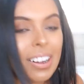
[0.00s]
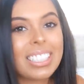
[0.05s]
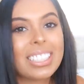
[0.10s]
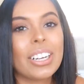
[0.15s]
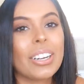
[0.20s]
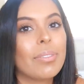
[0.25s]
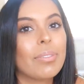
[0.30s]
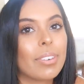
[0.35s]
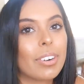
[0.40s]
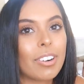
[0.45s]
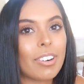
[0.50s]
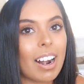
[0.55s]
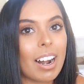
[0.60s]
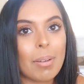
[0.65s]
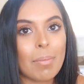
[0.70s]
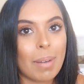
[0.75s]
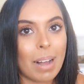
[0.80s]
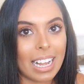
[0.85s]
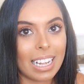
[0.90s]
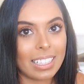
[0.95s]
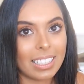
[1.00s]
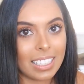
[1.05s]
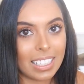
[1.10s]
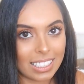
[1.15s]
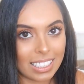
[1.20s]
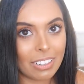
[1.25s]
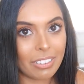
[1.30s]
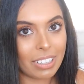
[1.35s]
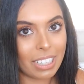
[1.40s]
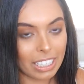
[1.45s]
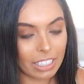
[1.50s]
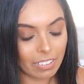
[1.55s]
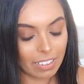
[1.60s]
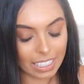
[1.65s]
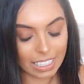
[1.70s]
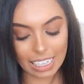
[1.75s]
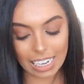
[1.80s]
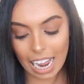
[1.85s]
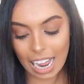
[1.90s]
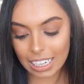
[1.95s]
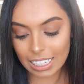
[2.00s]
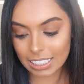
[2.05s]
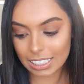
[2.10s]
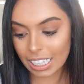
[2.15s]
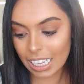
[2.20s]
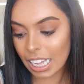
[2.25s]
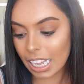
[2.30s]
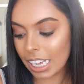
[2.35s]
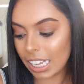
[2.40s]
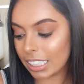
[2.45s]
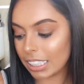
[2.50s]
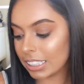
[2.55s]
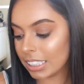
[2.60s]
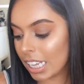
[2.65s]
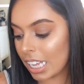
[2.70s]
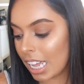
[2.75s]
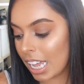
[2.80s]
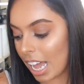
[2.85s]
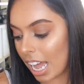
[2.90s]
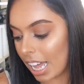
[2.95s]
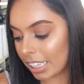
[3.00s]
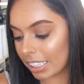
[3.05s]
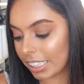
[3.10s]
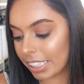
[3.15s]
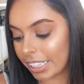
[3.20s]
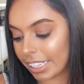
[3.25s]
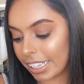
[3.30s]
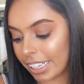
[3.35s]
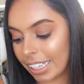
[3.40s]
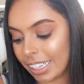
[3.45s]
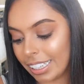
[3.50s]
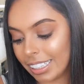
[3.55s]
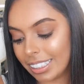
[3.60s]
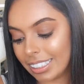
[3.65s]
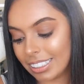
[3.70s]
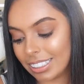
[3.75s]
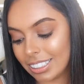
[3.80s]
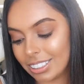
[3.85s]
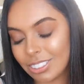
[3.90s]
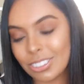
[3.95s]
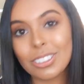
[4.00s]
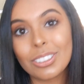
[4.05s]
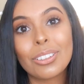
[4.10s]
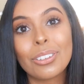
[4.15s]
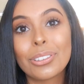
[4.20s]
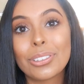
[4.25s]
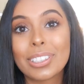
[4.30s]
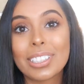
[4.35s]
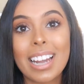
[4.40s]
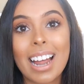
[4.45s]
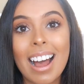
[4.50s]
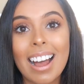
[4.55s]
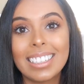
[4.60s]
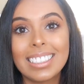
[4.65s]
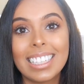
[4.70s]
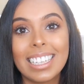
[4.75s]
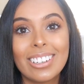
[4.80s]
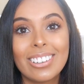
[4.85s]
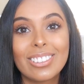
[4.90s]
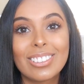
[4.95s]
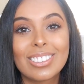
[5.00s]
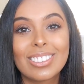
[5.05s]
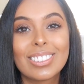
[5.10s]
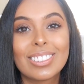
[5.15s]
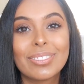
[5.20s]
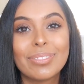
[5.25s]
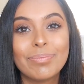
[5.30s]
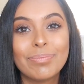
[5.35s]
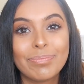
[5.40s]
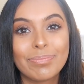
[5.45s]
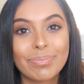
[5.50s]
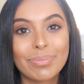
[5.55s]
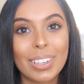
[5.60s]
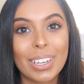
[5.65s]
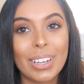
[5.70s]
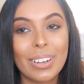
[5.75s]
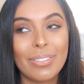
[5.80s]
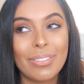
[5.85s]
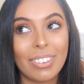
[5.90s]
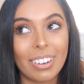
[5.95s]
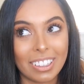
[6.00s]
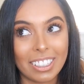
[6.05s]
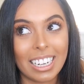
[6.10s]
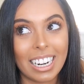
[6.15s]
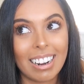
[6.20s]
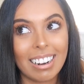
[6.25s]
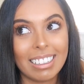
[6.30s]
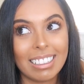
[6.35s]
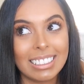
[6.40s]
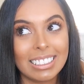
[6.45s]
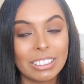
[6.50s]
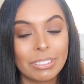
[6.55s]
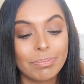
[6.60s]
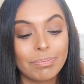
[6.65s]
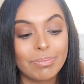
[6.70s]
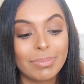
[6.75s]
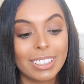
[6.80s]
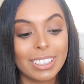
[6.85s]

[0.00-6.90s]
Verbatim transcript: I don't regret buying this. I really really like this. I think it just looks nice. It looks very nice.